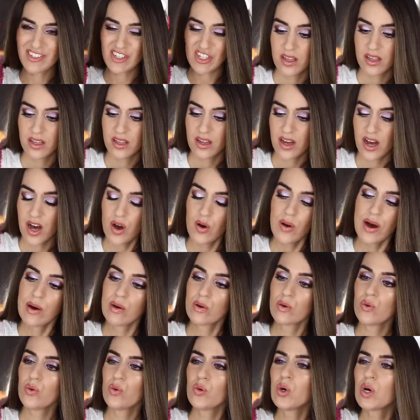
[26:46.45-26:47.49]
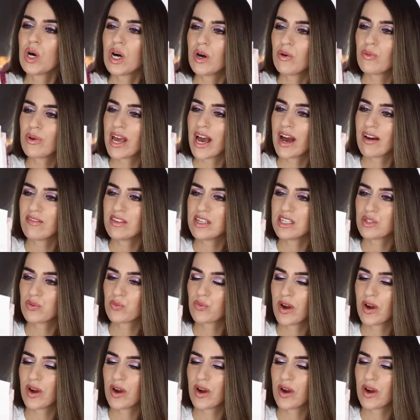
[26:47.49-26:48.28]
Just, oh, how cool. We have these